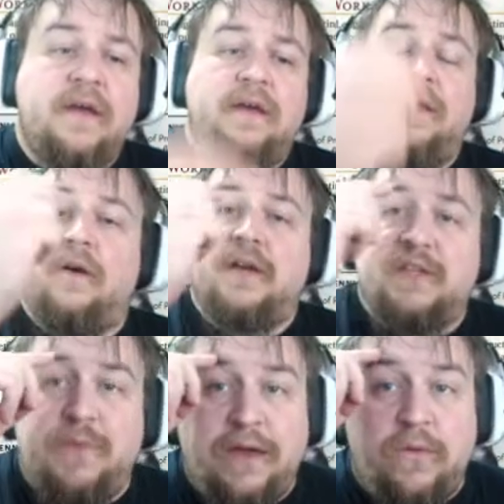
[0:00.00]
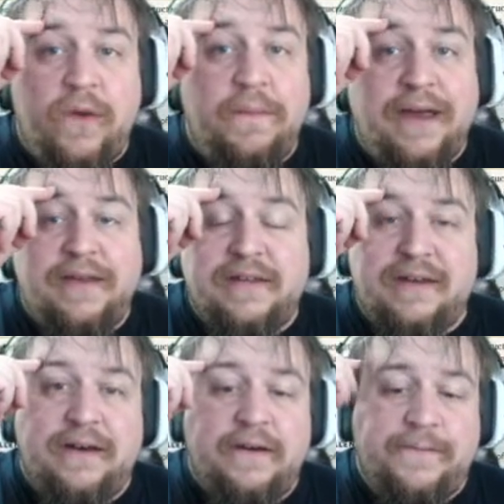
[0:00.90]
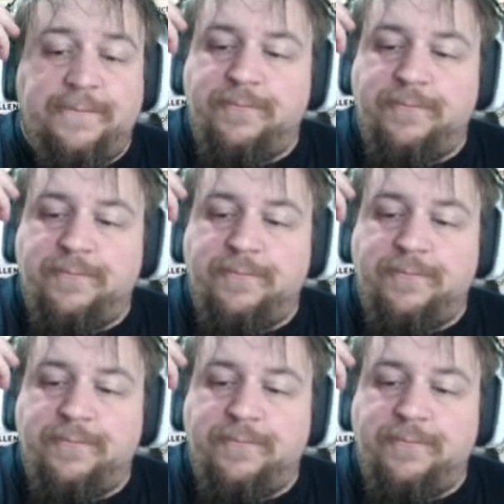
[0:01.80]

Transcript: You know, because we we might uh,